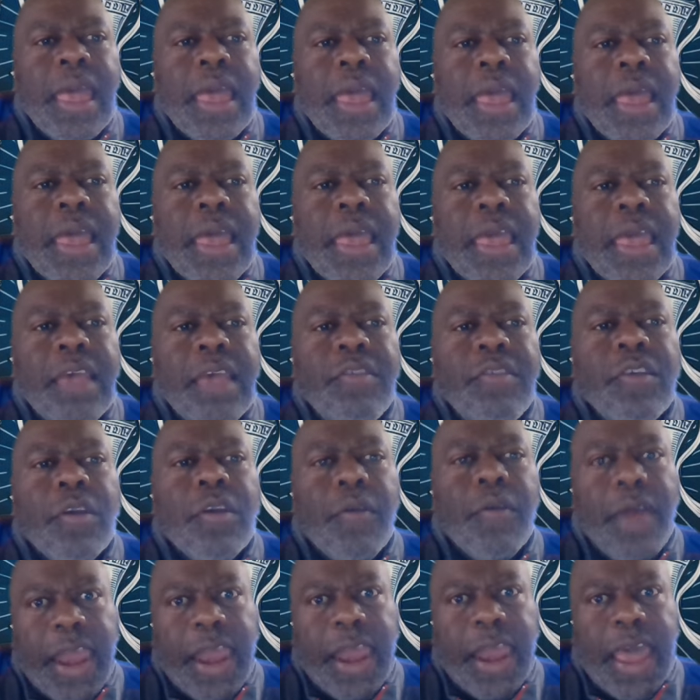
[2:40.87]
is a
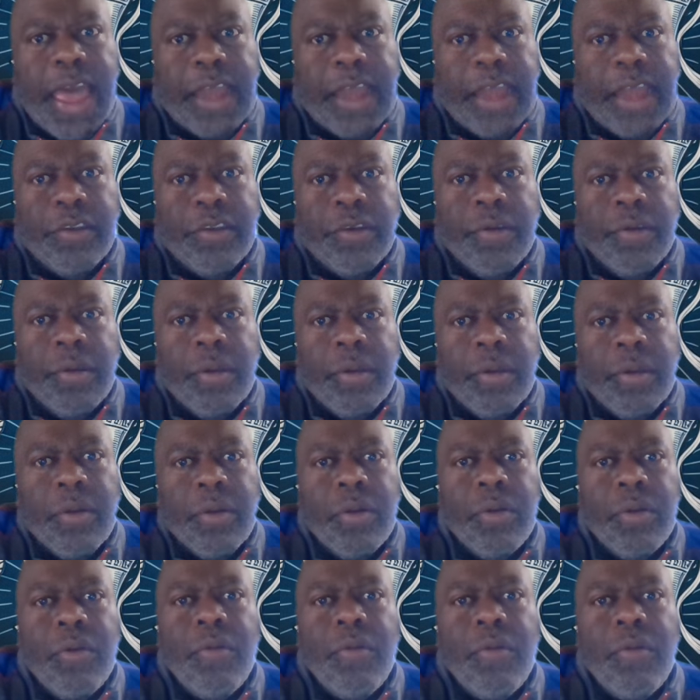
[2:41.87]
great actor
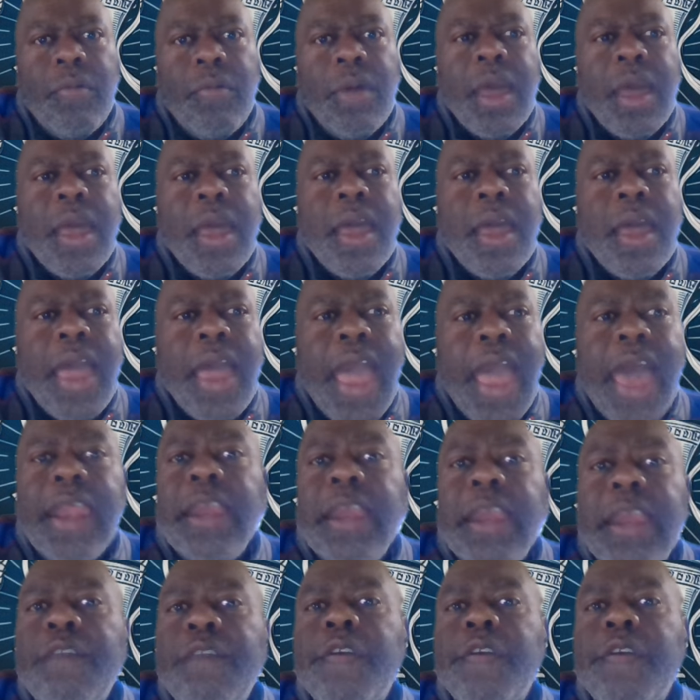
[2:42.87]
who had a
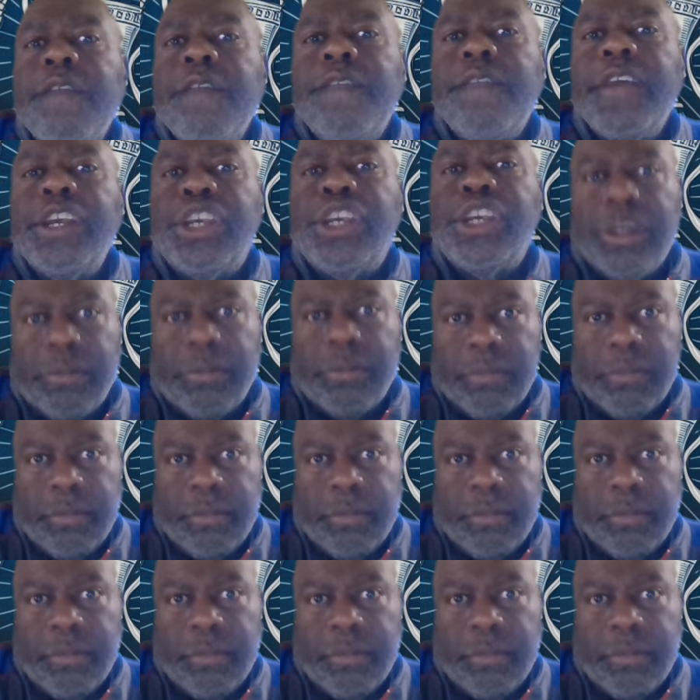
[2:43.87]
different vision